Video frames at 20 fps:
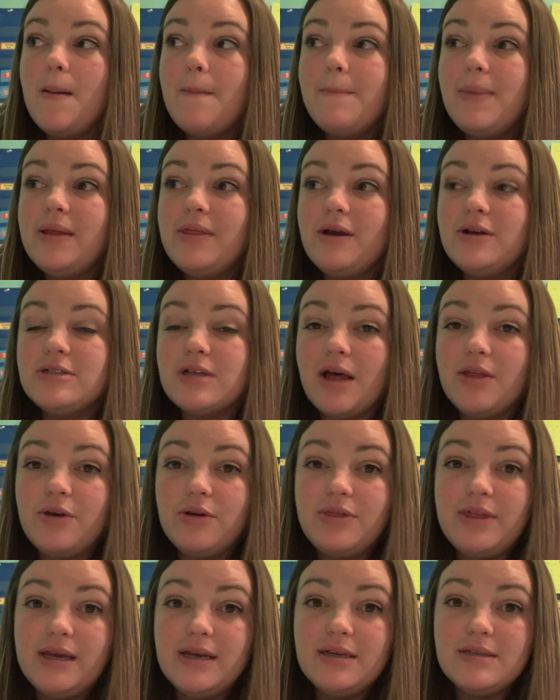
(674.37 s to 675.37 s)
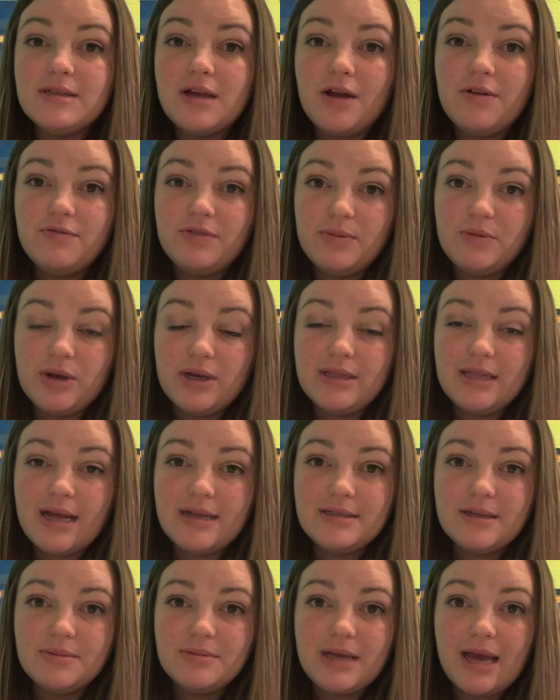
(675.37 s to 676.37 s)
But there's other things on Flipgrid
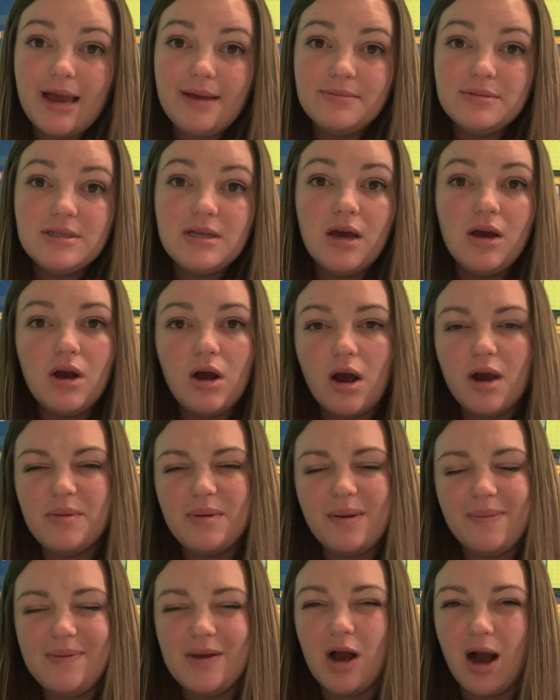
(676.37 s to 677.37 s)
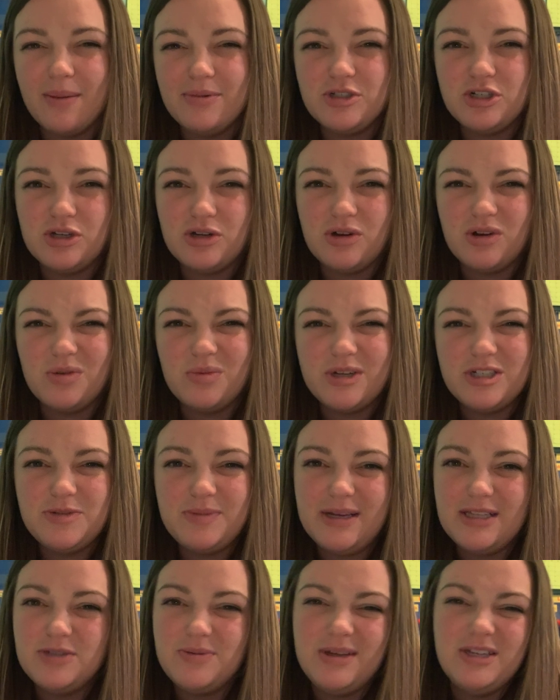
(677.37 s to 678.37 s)
that sometimes are maybe optional, which
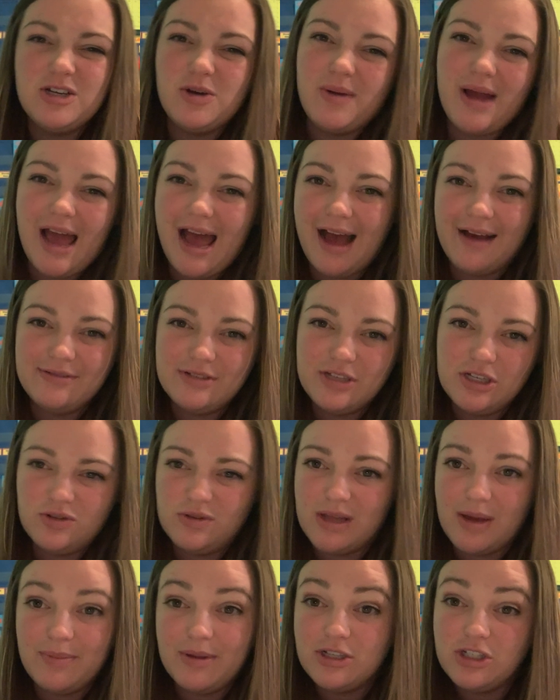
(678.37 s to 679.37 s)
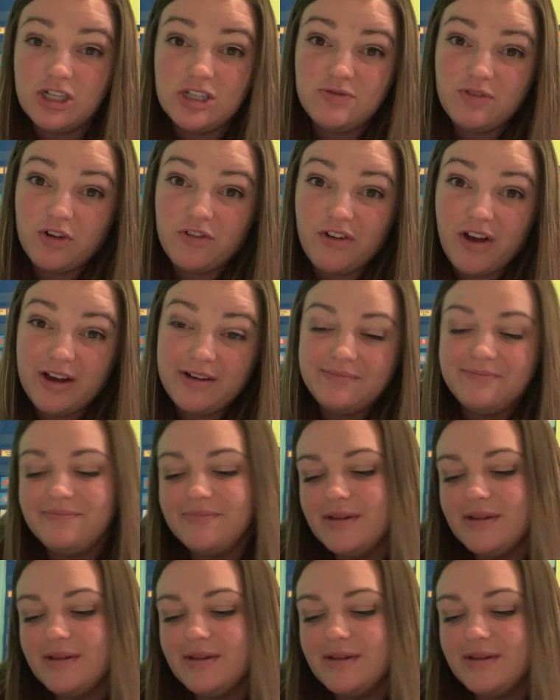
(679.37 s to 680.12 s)
means we don't have to do them. It's just for fun.